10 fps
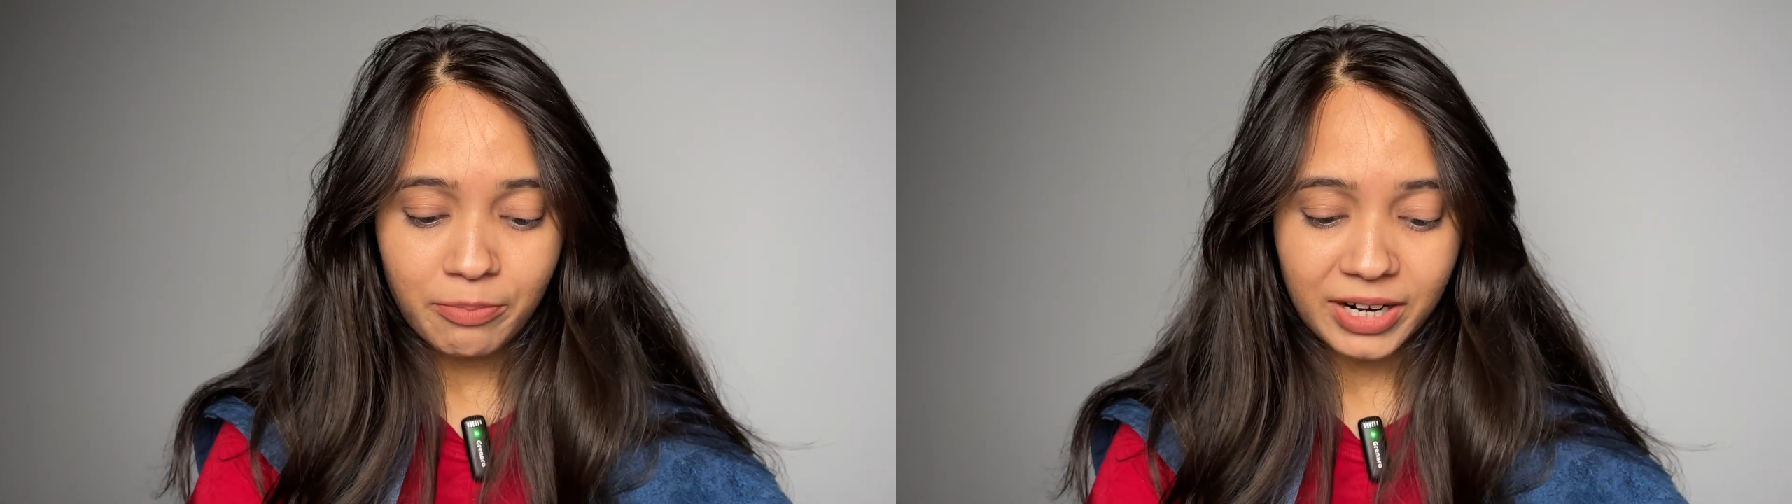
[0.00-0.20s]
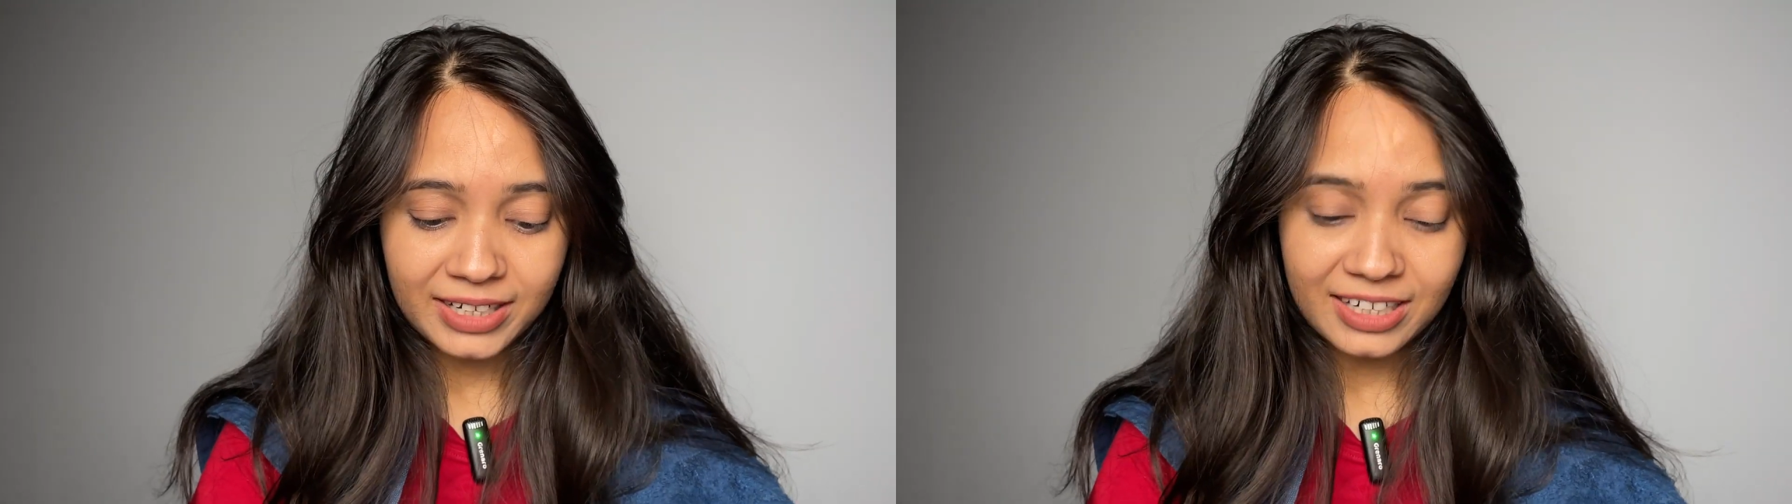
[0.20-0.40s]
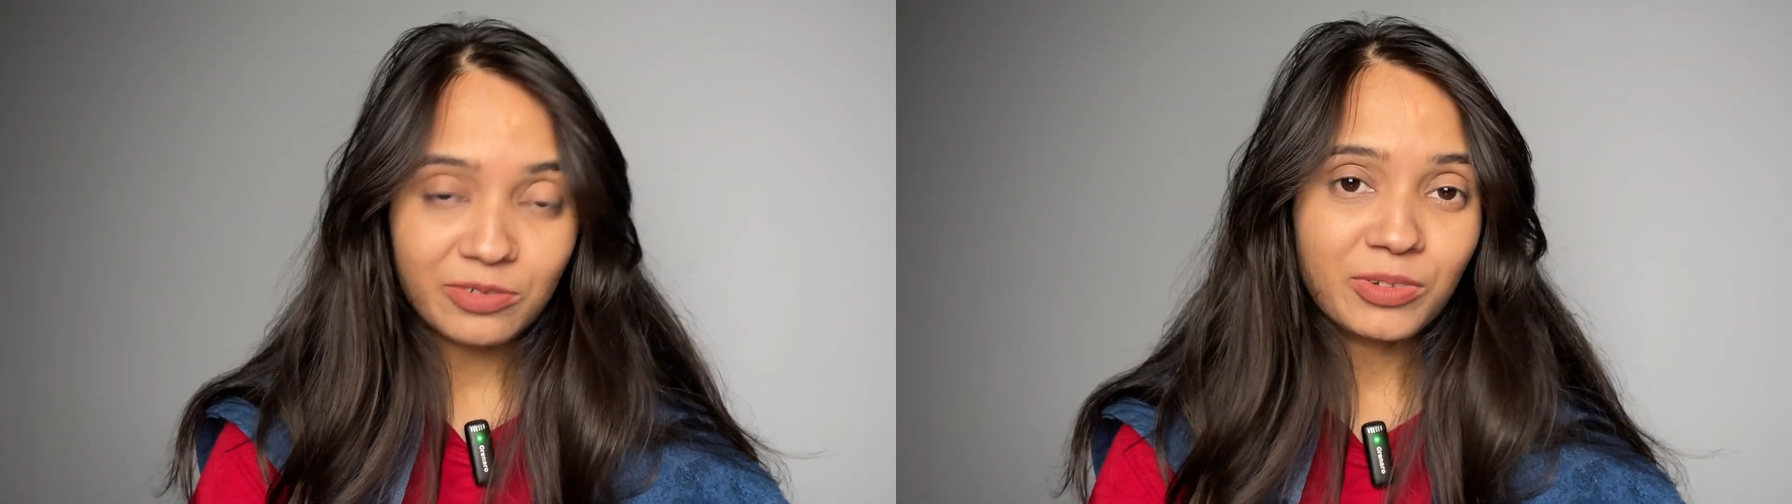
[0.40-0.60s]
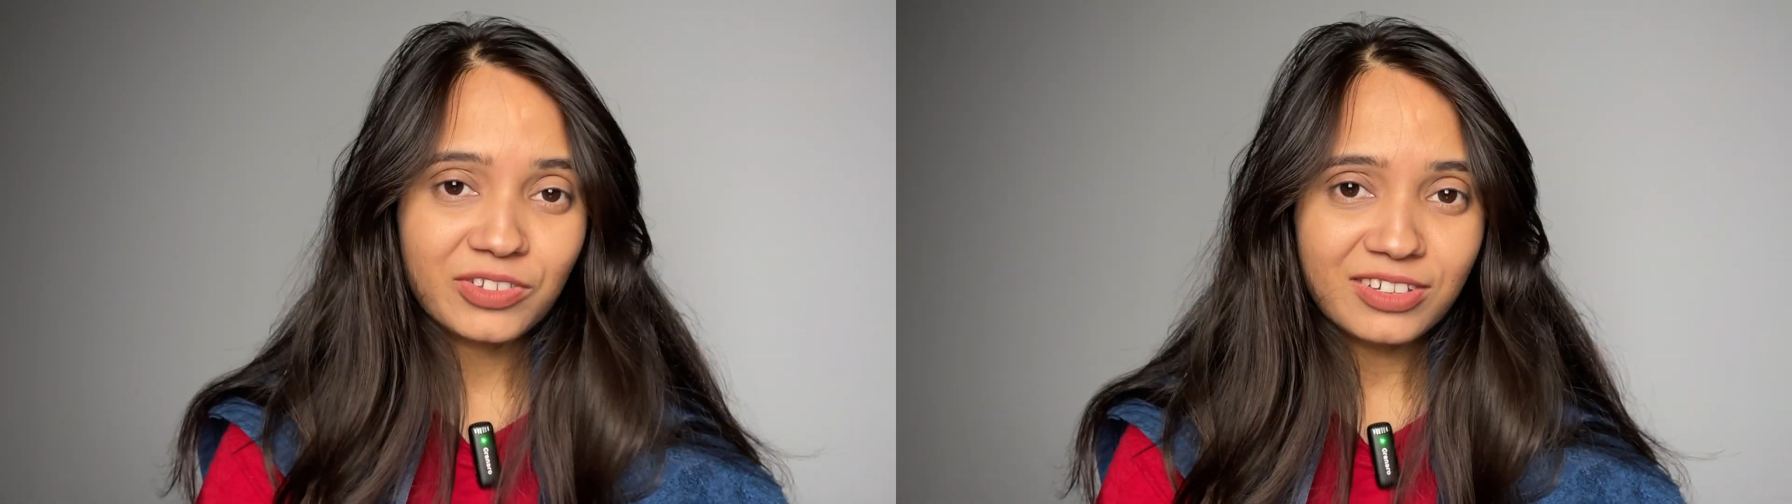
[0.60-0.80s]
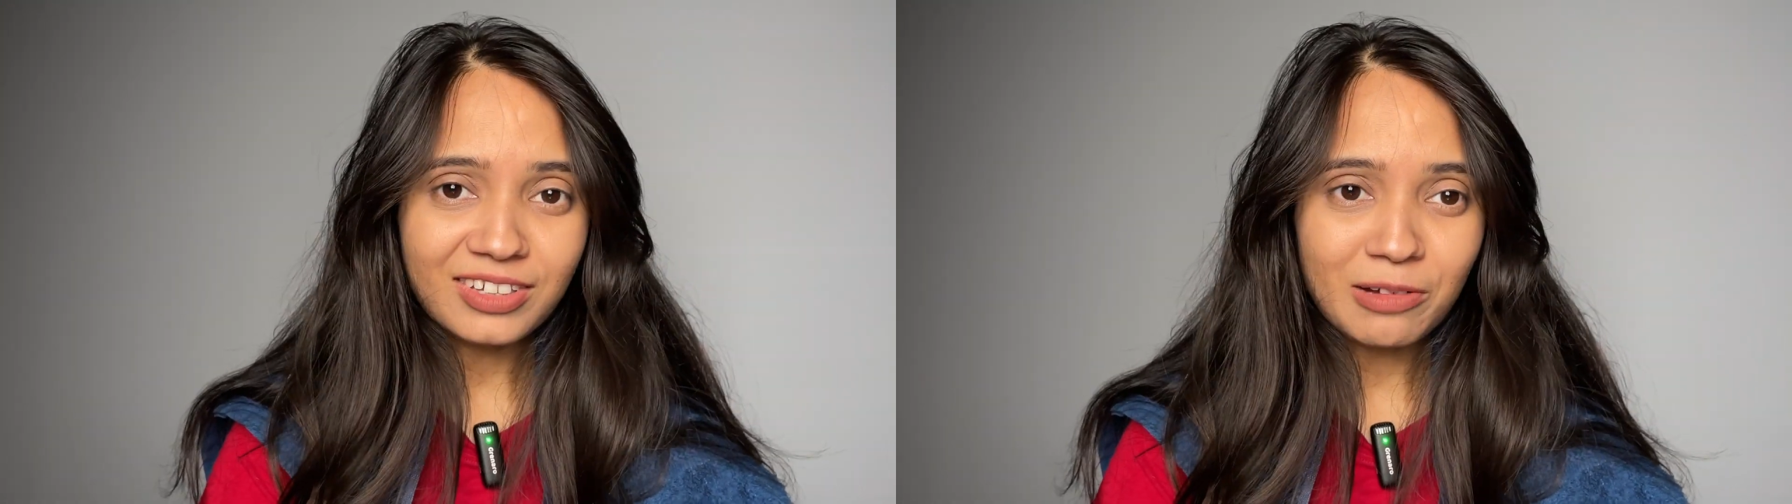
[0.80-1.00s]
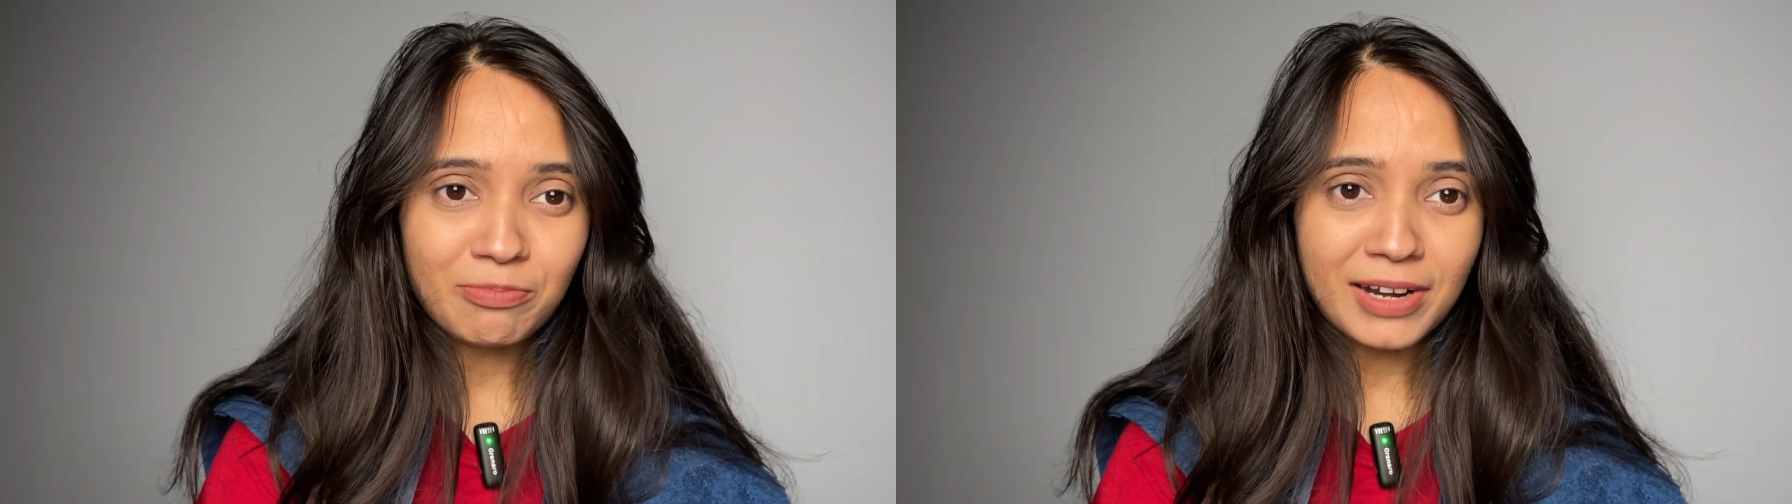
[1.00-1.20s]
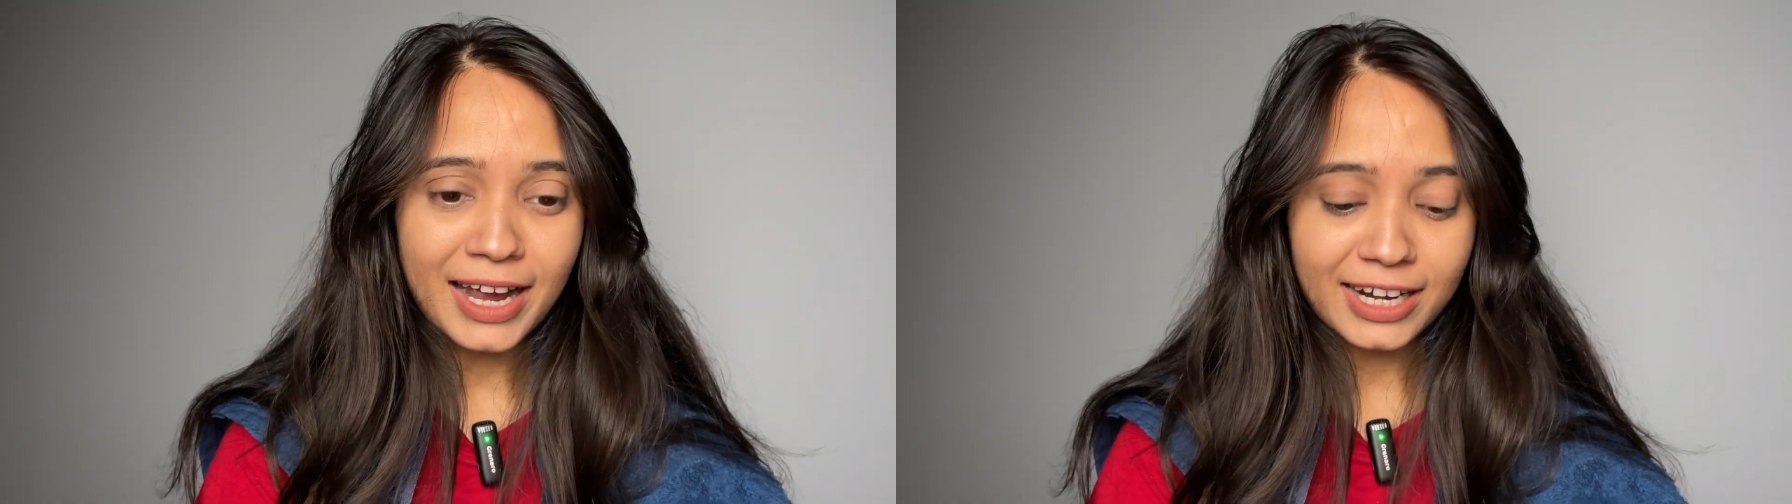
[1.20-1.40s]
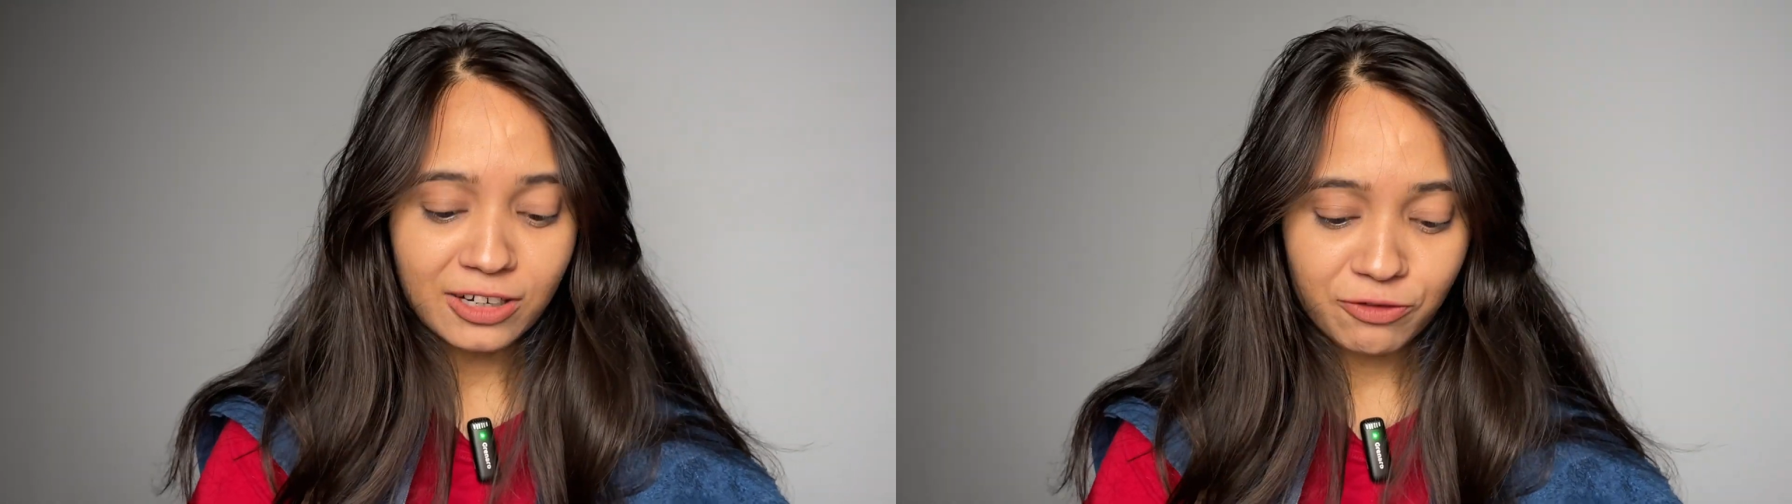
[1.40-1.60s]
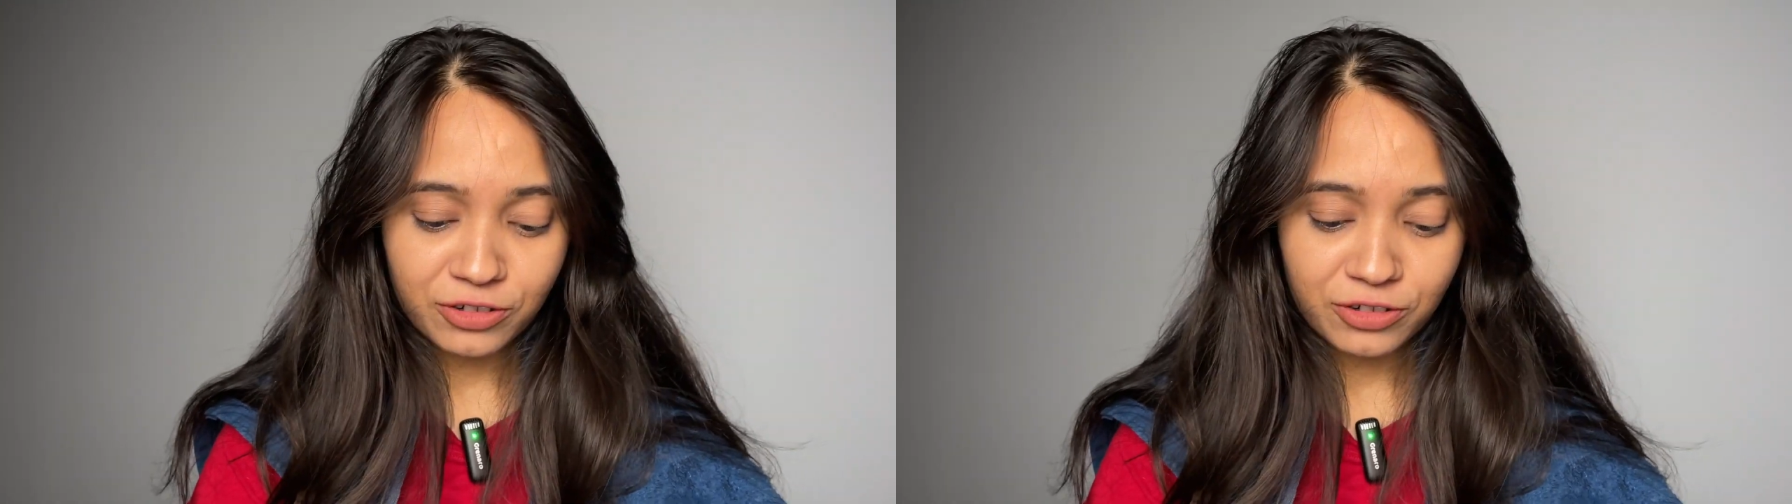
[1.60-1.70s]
but let me just apply it